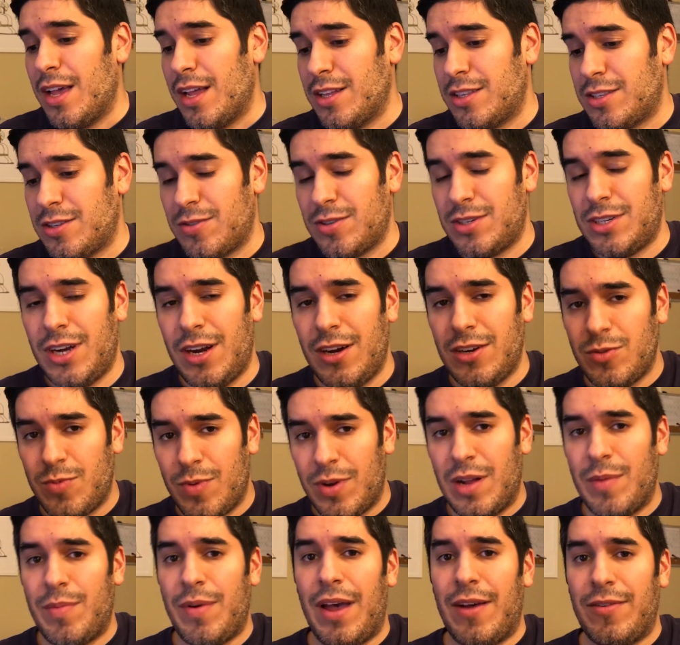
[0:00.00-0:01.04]
And so shares
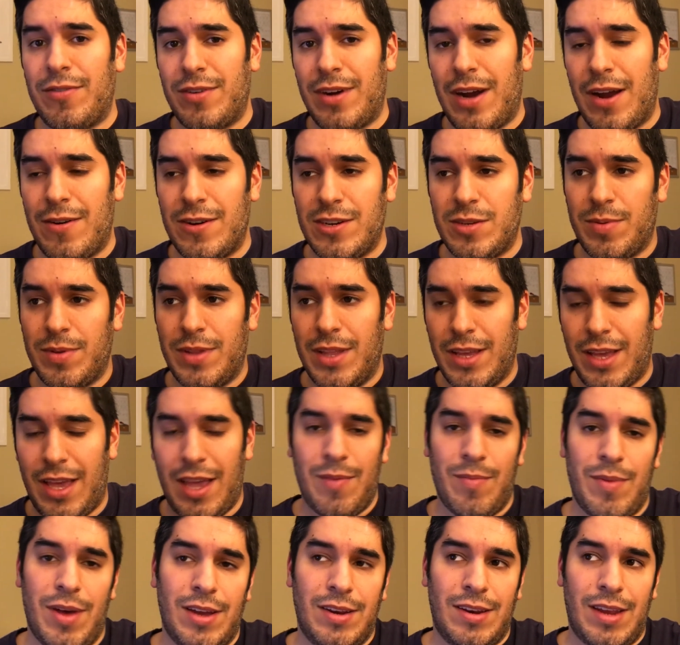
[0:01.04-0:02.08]
went up after hours, but then they
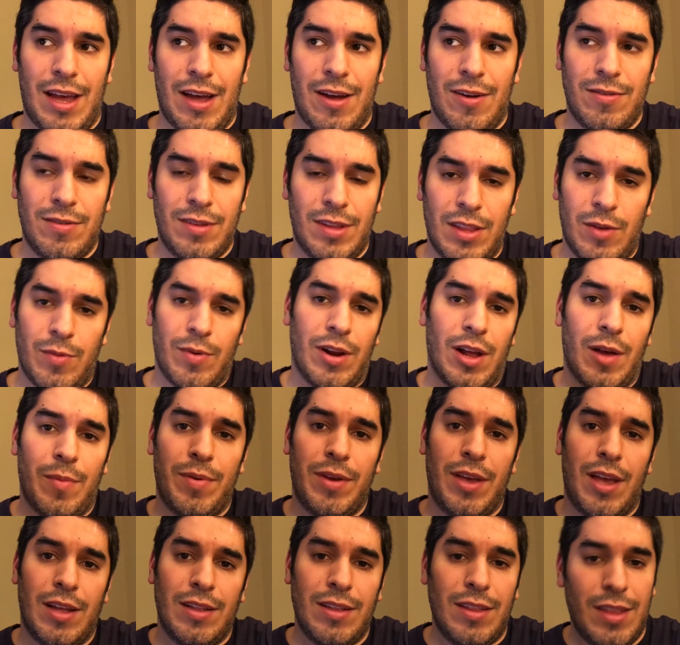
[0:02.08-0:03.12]
came back down, then they went up
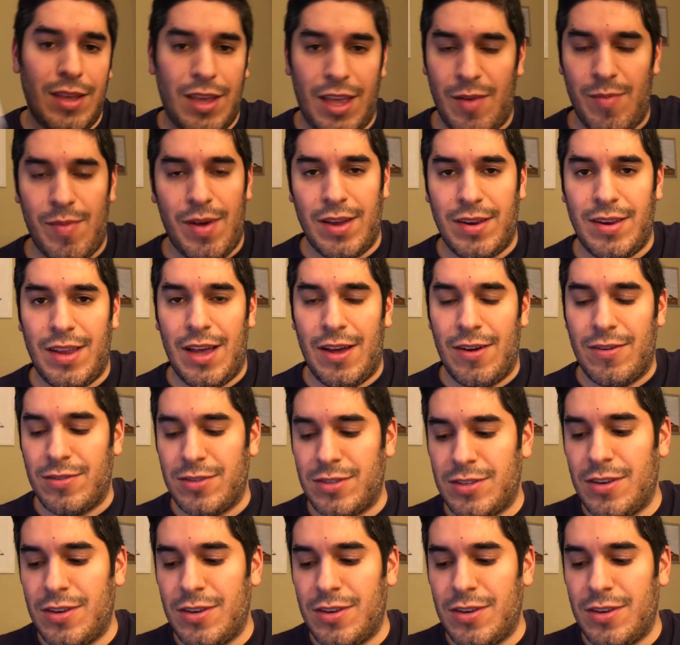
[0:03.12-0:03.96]
again, and they came back down.